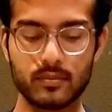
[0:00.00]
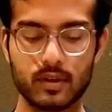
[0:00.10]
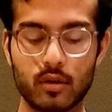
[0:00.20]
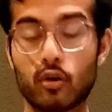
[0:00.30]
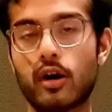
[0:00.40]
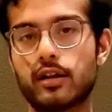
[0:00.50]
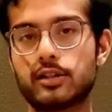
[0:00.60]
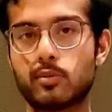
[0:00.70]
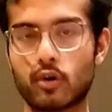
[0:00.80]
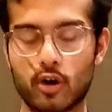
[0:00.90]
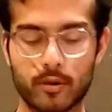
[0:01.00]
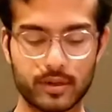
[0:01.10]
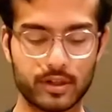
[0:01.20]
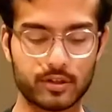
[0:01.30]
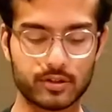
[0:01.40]
or at least more
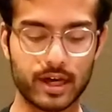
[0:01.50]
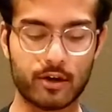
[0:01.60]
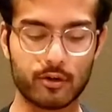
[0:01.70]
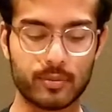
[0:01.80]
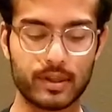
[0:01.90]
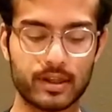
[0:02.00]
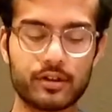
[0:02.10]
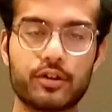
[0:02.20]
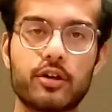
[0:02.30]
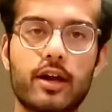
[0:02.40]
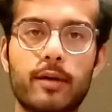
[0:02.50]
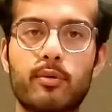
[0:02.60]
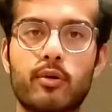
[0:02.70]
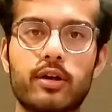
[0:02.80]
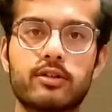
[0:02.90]
commonly used now, would be like the third eye
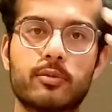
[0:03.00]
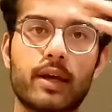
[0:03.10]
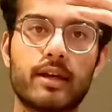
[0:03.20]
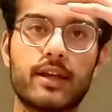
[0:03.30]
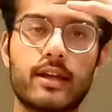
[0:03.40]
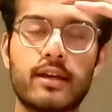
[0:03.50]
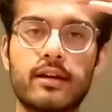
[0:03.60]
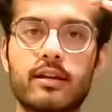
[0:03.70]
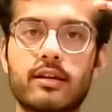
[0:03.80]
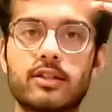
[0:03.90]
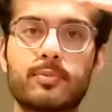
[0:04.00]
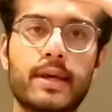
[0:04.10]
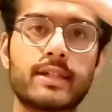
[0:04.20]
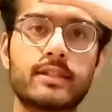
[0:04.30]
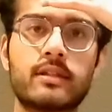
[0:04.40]
point, so meditating in the
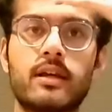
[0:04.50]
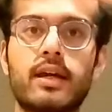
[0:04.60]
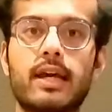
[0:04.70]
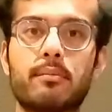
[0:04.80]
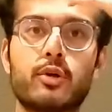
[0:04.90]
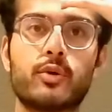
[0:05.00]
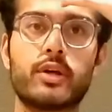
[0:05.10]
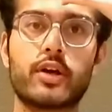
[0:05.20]
space in between your